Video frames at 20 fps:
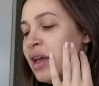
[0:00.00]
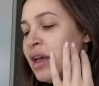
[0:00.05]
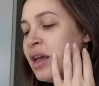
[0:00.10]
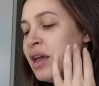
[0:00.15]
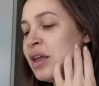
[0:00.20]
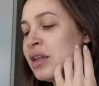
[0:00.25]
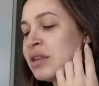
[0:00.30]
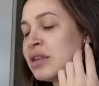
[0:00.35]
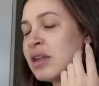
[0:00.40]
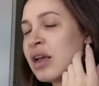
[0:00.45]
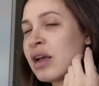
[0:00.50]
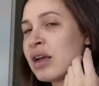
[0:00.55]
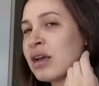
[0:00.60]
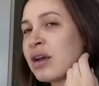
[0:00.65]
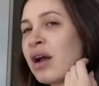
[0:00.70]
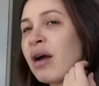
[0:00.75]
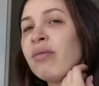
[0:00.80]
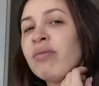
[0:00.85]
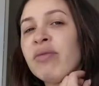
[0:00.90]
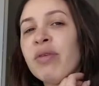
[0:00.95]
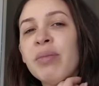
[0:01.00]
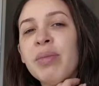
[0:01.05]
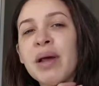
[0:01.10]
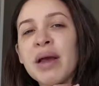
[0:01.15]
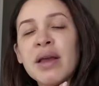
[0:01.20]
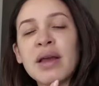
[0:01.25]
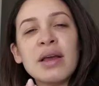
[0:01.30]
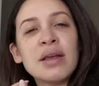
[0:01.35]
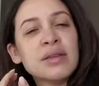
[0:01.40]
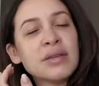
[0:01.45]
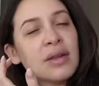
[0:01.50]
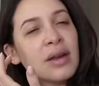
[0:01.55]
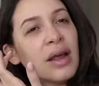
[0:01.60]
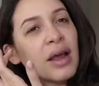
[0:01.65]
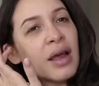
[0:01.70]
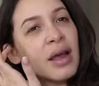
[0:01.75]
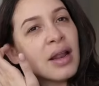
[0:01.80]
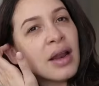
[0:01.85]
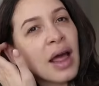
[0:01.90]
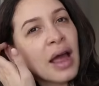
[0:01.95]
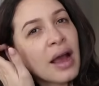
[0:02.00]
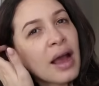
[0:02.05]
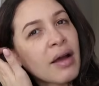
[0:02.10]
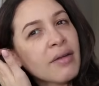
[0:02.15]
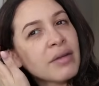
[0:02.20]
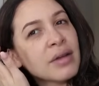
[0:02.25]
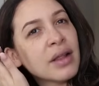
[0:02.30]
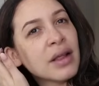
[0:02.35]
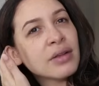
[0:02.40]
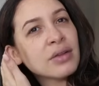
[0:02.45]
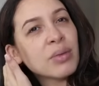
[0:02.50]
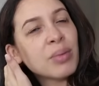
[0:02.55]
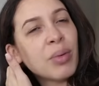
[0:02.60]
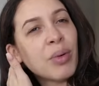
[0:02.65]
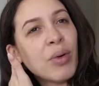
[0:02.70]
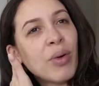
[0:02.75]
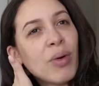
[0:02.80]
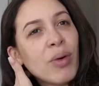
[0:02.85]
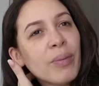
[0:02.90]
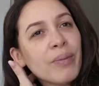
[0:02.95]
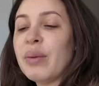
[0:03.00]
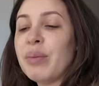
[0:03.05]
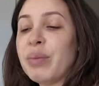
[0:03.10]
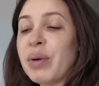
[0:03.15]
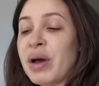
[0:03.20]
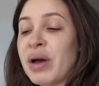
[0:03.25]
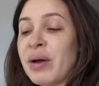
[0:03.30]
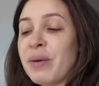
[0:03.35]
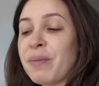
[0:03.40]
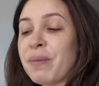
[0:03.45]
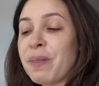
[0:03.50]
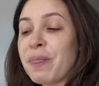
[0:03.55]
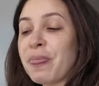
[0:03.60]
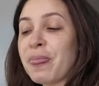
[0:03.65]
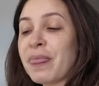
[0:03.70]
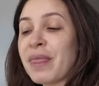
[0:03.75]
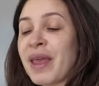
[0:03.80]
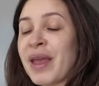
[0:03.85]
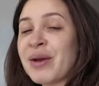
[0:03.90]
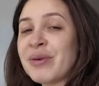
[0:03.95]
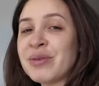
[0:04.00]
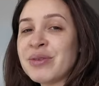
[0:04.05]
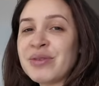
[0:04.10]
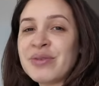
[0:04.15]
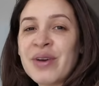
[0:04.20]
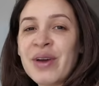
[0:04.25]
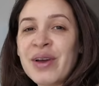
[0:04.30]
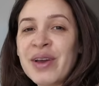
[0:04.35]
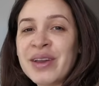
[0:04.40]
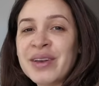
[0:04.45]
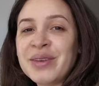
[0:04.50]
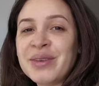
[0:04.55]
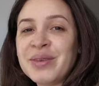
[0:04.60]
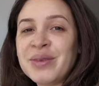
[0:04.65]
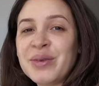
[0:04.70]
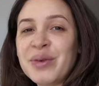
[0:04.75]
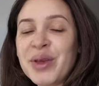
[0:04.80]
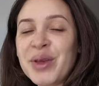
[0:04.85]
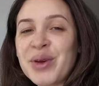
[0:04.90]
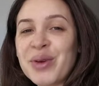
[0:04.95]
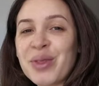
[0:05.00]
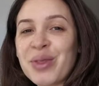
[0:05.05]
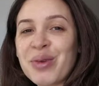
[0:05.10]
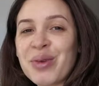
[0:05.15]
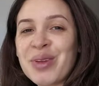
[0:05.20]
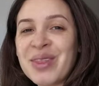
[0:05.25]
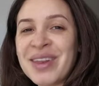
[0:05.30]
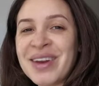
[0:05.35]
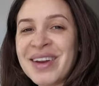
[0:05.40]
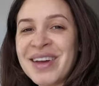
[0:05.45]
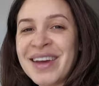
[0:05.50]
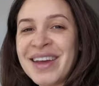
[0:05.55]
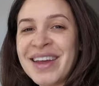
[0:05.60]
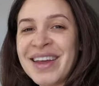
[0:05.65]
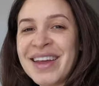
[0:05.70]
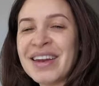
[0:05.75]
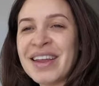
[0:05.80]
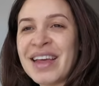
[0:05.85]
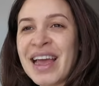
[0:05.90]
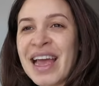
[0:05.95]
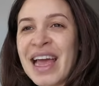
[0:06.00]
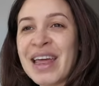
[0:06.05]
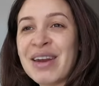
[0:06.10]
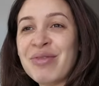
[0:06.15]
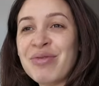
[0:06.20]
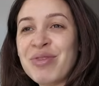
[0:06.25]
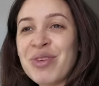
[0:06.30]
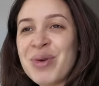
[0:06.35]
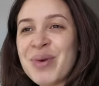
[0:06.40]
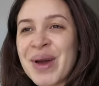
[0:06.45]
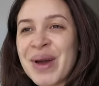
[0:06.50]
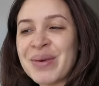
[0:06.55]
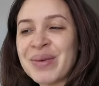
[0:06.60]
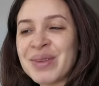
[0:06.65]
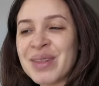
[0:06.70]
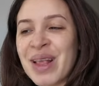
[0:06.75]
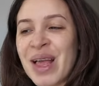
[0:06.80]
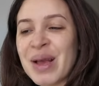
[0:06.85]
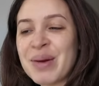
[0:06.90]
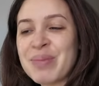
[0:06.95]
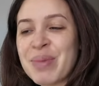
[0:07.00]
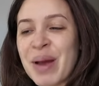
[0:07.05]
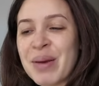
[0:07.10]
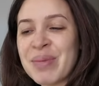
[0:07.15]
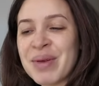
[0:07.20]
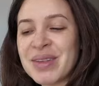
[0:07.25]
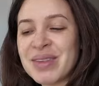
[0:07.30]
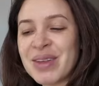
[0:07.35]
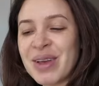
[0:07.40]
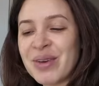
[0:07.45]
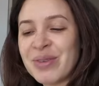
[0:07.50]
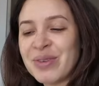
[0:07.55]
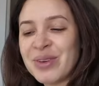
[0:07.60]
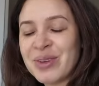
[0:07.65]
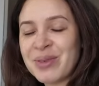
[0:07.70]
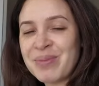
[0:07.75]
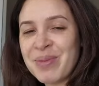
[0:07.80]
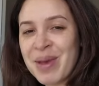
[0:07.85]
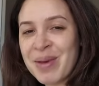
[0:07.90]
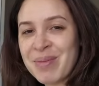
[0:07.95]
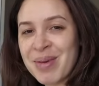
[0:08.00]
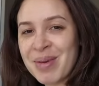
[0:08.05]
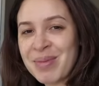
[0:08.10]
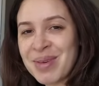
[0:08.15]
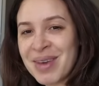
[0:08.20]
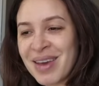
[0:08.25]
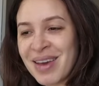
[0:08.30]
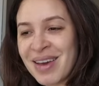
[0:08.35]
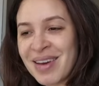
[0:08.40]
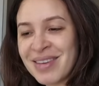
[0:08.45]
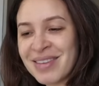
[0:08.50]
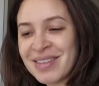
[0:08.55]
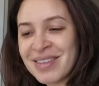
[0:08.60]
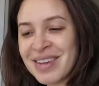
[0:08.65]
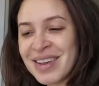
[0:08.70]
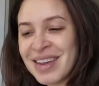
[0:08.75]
It's like a comfort blanket, isn't it? Like having that support. But it was fine. We got through the night. I had a few hours like by myself, just me and baby girl.